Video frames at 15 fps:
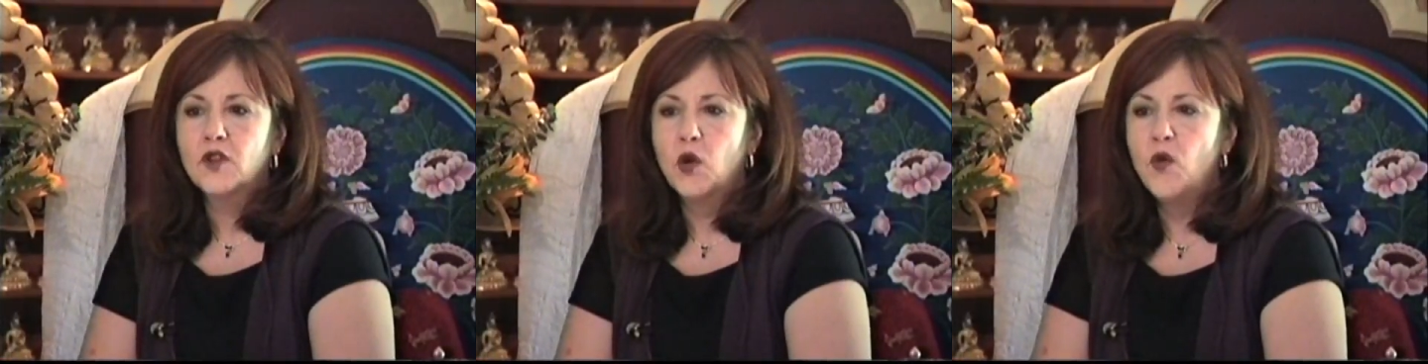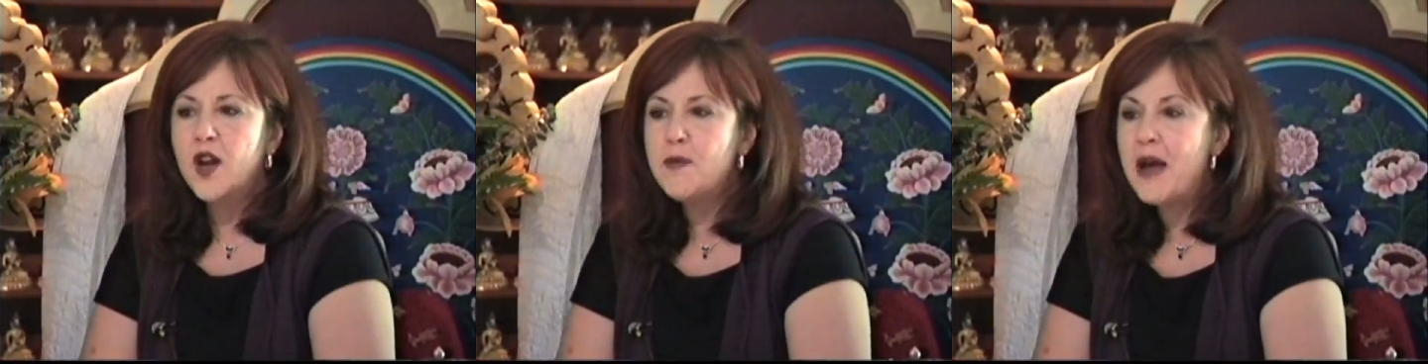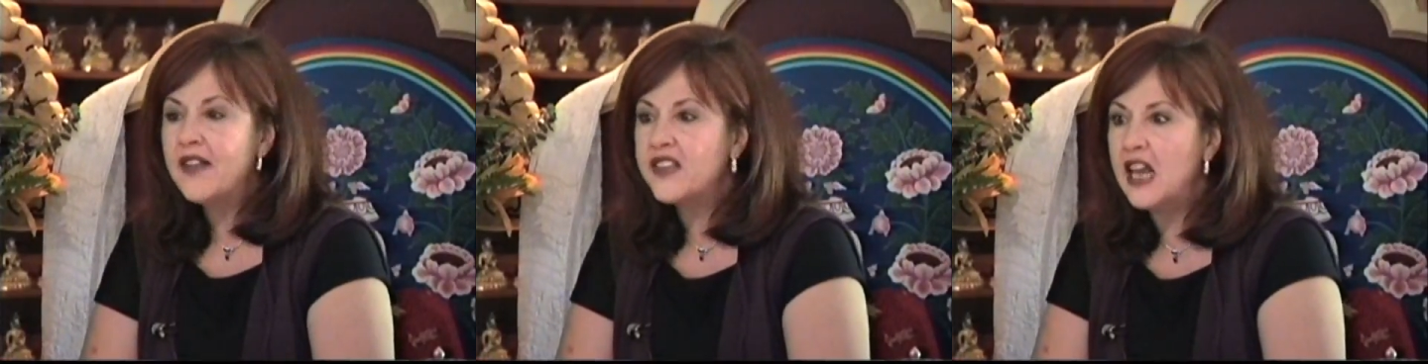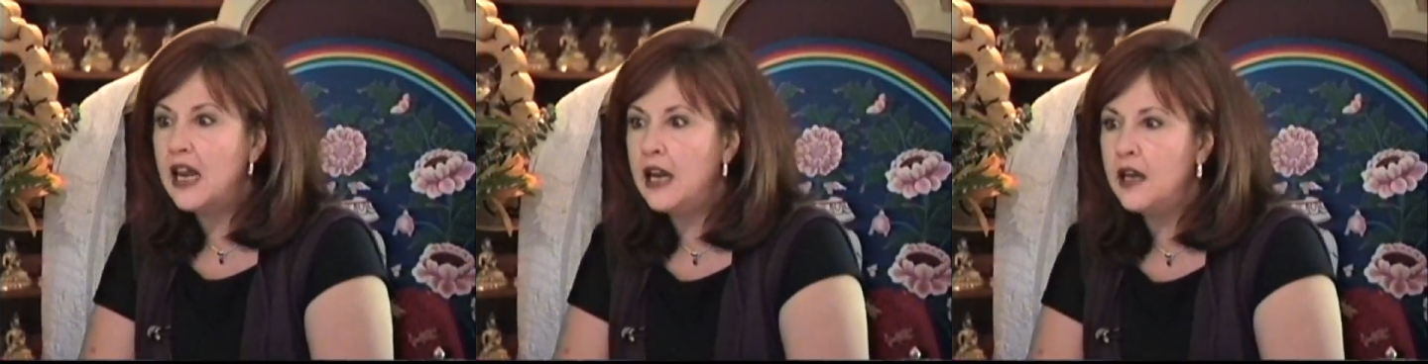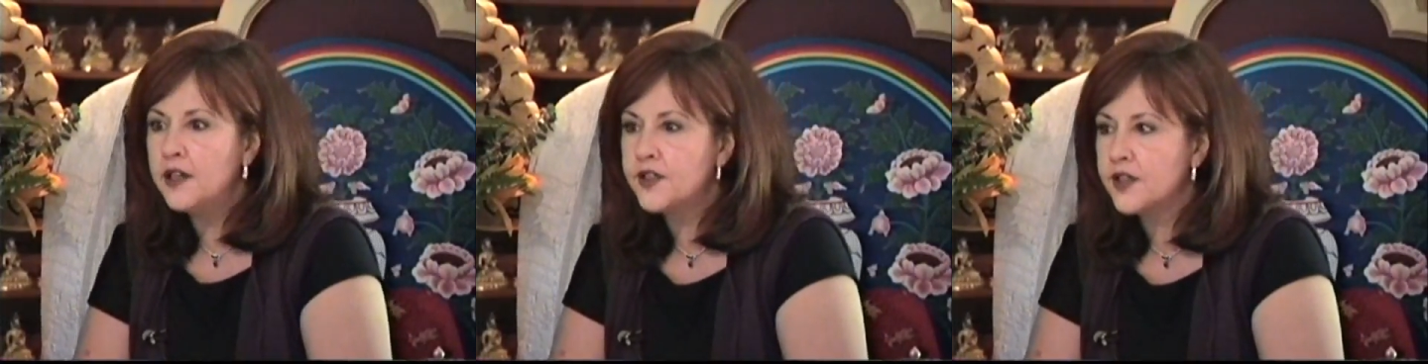What about the
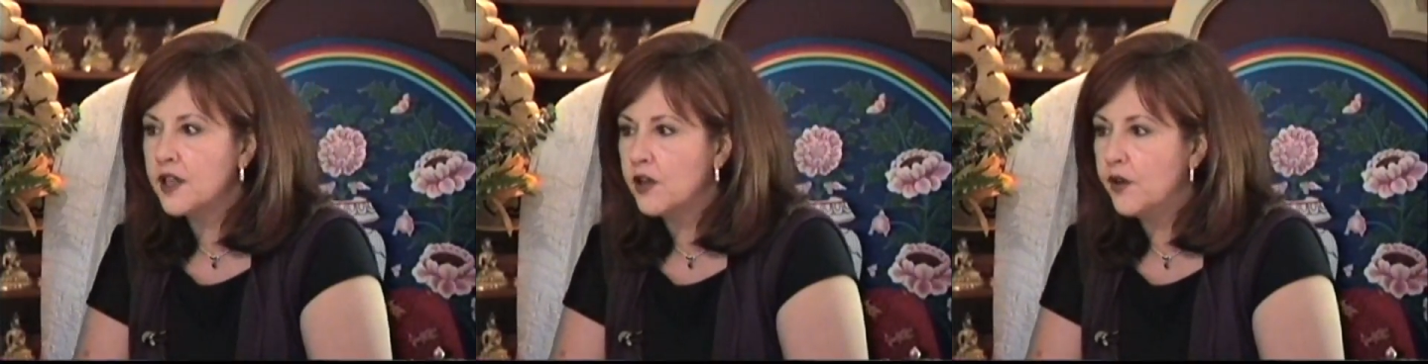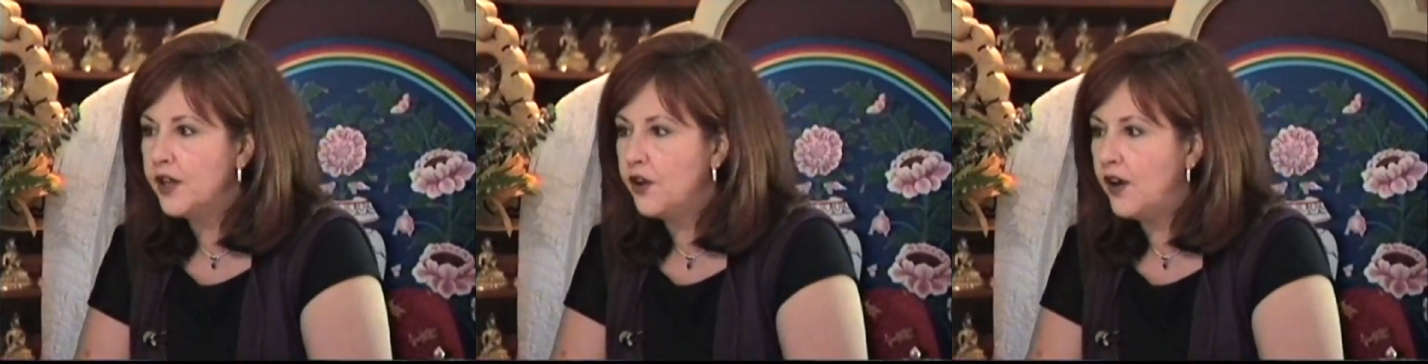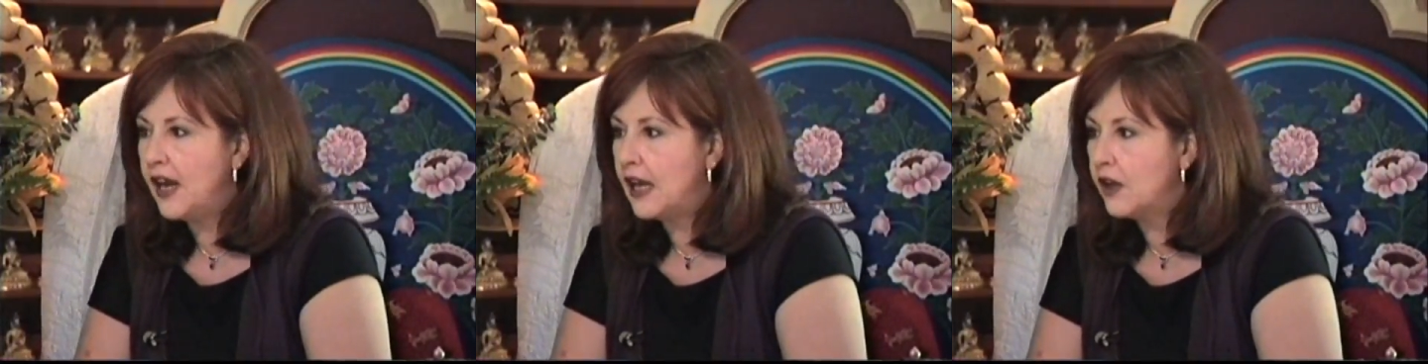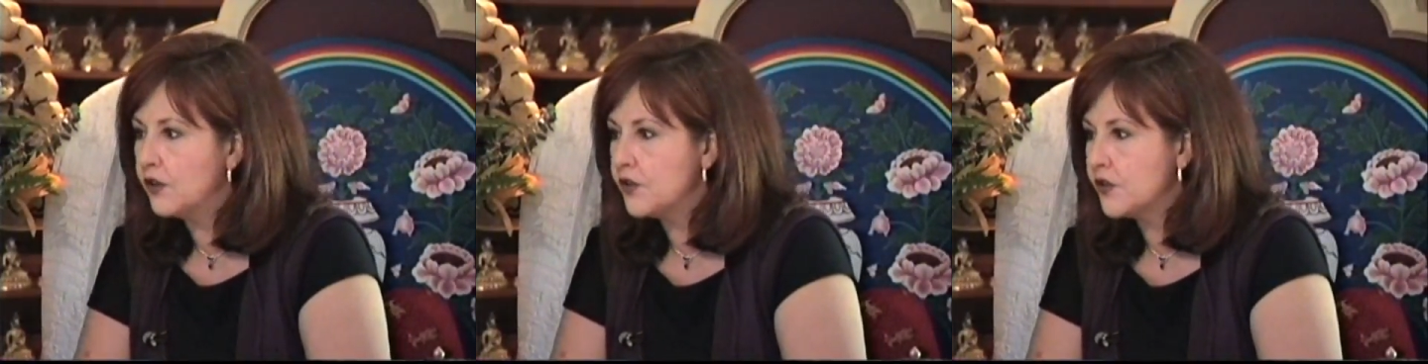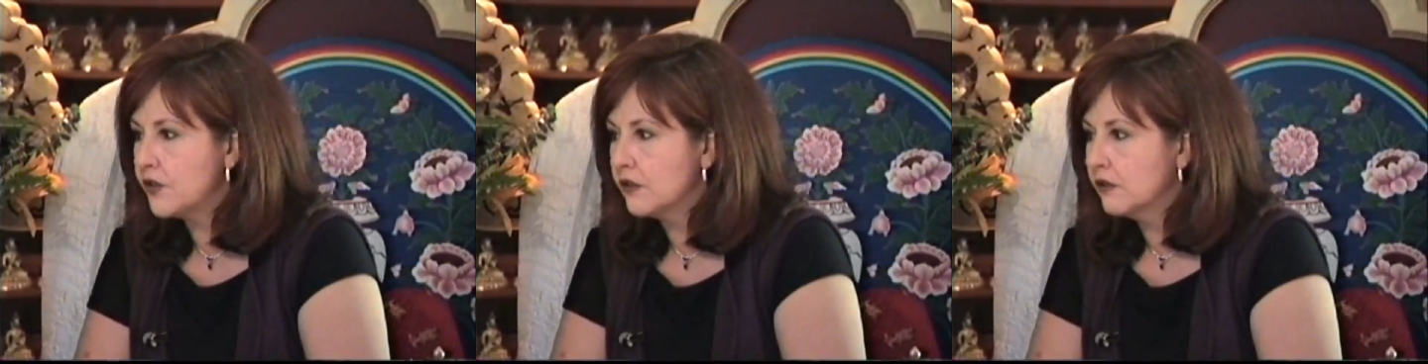ants that are in your
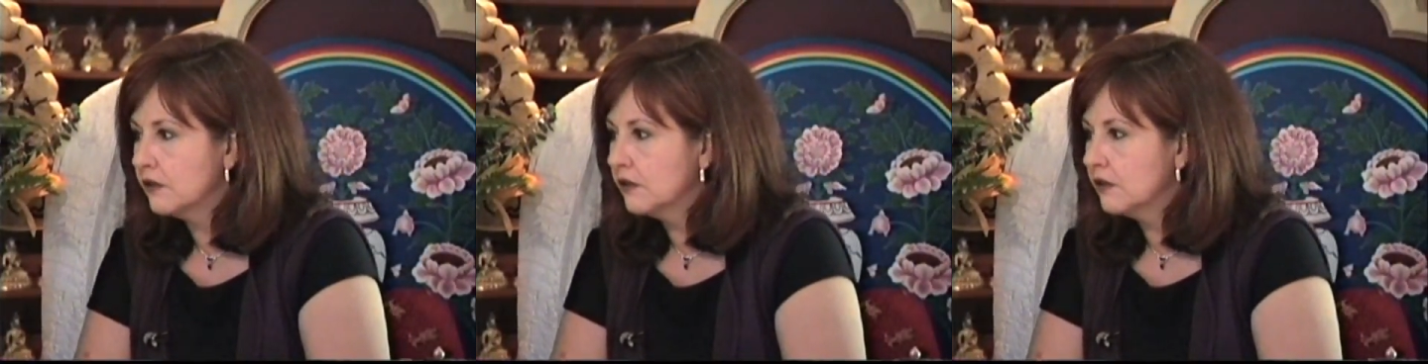house?